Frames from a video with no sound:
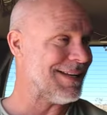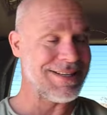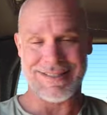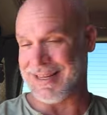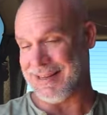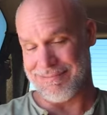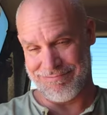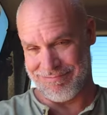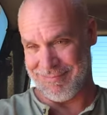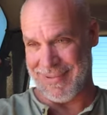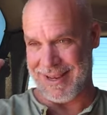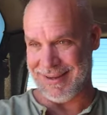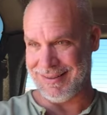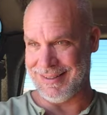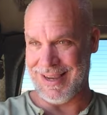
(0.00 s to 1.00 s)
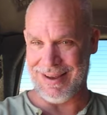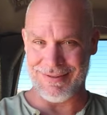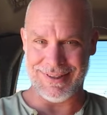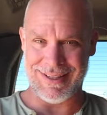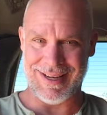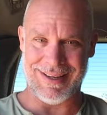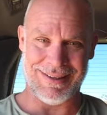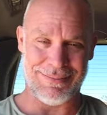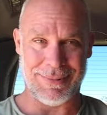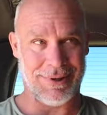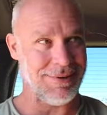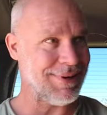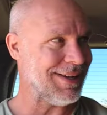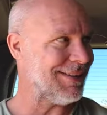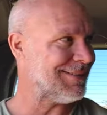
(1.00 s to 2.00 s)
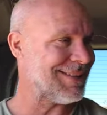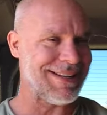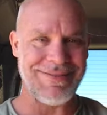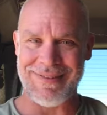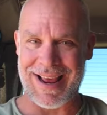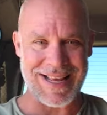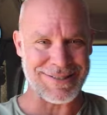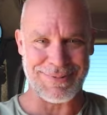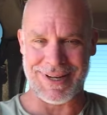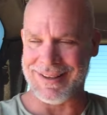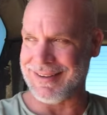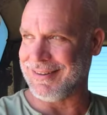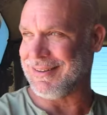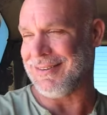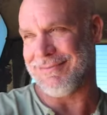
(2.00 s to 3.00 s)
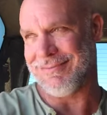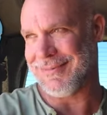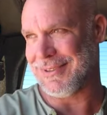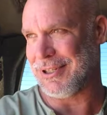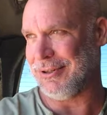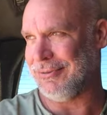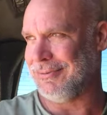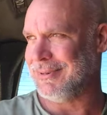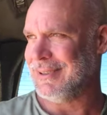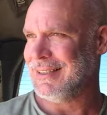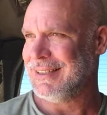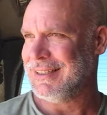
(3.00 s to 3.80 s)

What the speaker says: He just said, okay, have a good day. And I'm like, okay, didn't even ask me nothing. It's cool.